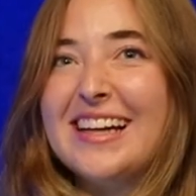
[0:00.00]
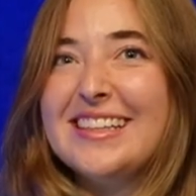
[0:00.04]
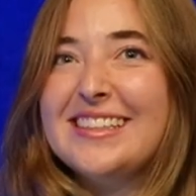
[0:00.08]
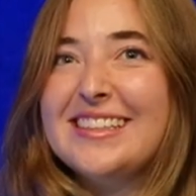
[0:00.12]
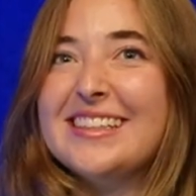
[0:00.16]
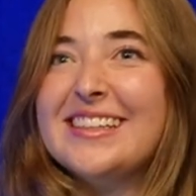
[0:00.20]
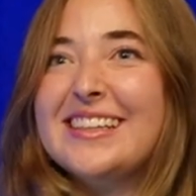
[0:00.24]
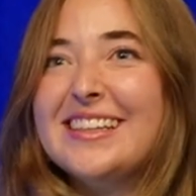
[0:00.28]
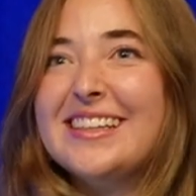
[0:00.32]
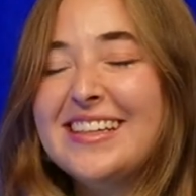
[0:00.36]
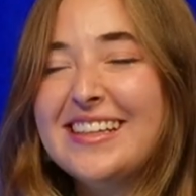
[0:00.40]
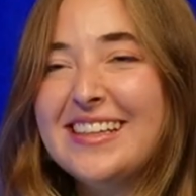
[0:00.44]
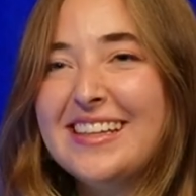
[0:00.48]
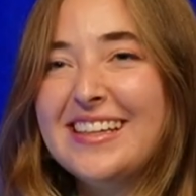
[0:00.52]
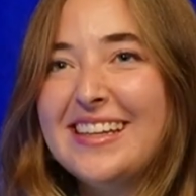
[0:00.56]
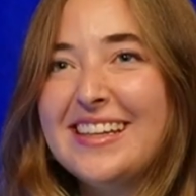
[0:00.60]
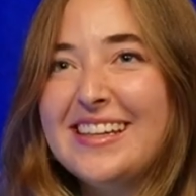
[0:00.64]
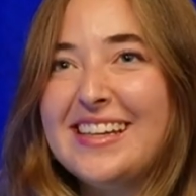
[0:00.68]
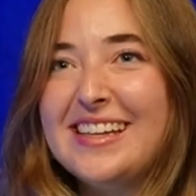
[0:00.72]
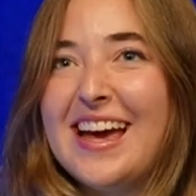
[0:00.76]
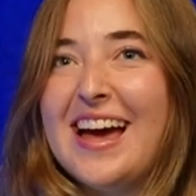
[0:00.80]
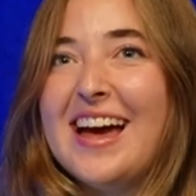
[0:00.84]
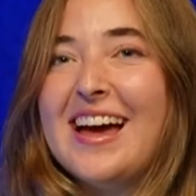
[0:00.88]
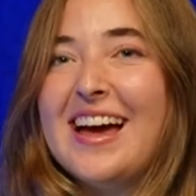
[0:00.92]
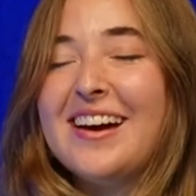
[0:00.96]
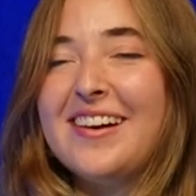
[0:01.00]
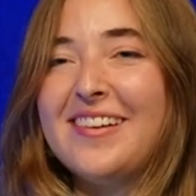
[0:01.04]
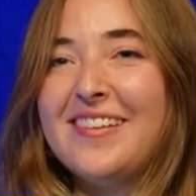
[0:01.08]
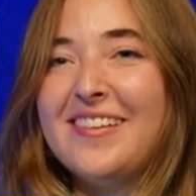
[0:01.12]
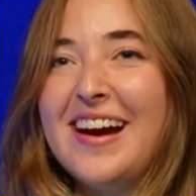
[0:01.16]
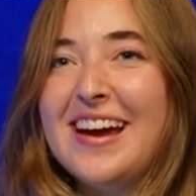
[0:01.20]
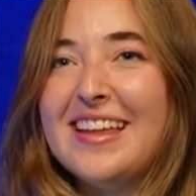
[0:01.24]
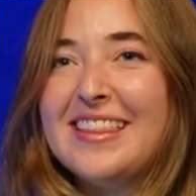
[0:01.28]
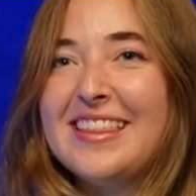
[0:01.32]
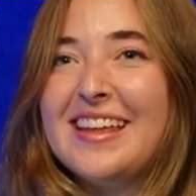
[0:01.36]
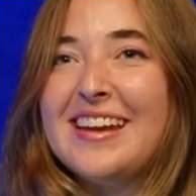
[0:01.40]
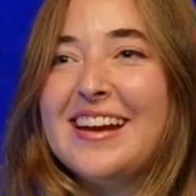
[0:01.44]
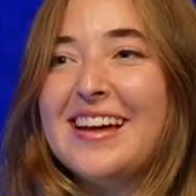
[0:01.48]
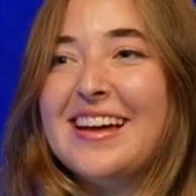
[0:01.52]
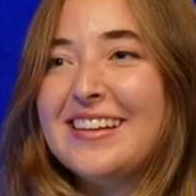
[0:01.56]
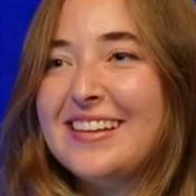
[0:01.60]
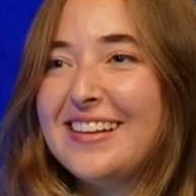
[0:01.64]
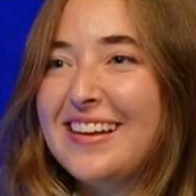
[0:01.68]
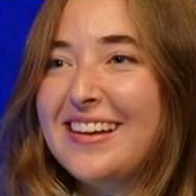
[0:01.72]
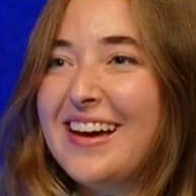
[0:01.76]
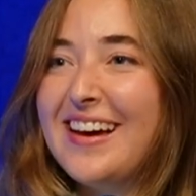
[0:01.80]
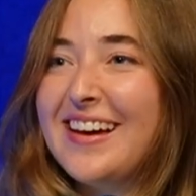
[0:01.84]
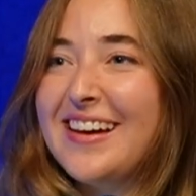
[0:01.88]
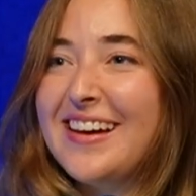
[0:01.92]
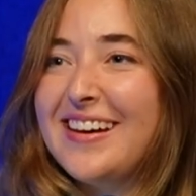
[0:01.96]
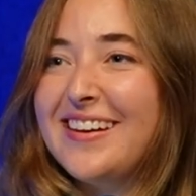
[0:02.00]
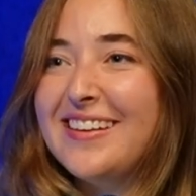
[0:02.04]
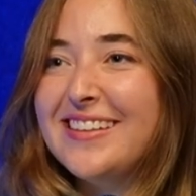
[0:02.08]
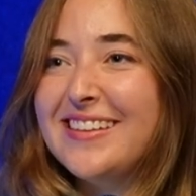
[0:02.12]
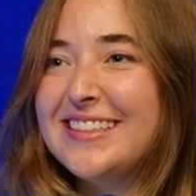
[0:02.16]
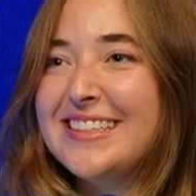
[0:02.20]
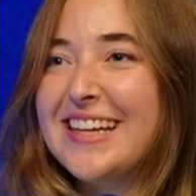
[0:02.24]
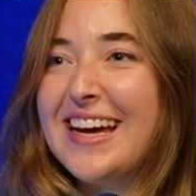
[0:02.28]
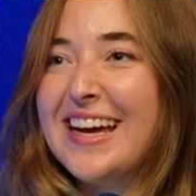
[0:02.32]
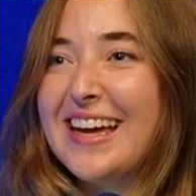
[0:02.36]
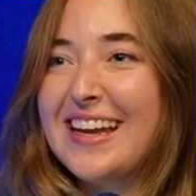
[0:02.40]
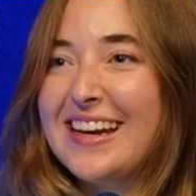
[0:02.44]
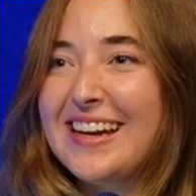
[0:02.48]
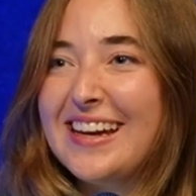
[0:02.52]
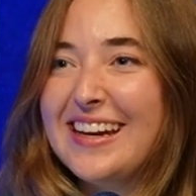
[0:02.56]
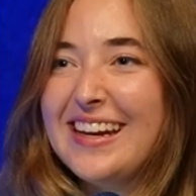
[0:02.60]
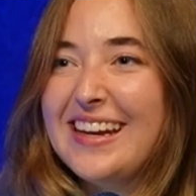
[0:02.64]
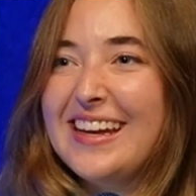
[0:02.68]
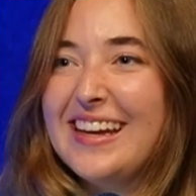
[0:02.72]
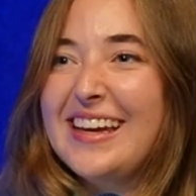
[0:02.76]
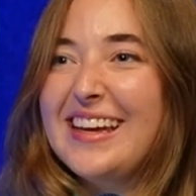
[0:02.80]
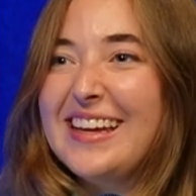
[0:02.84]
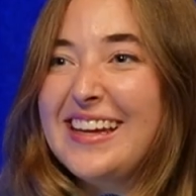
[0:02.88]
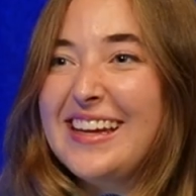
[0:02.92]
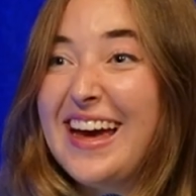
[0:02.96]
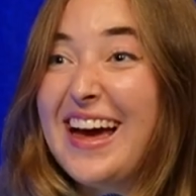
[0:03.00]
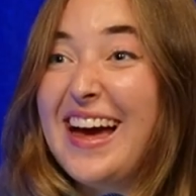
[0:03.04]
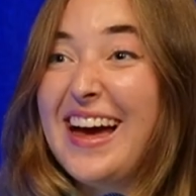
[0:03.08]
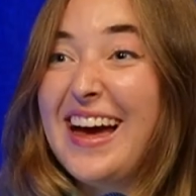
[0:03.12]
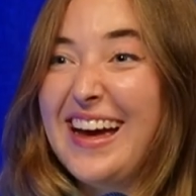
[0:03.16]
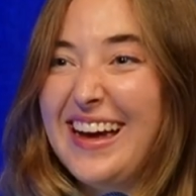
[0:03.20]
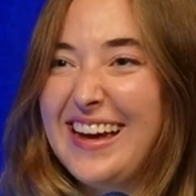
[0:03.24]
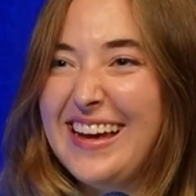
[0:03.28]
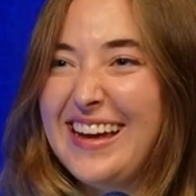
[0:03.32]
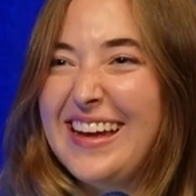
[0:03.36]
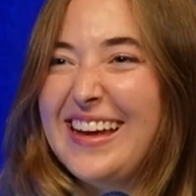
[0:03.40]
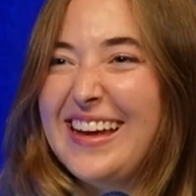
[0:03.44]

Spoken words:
actually. Yeah, create that underlying content. Yeah.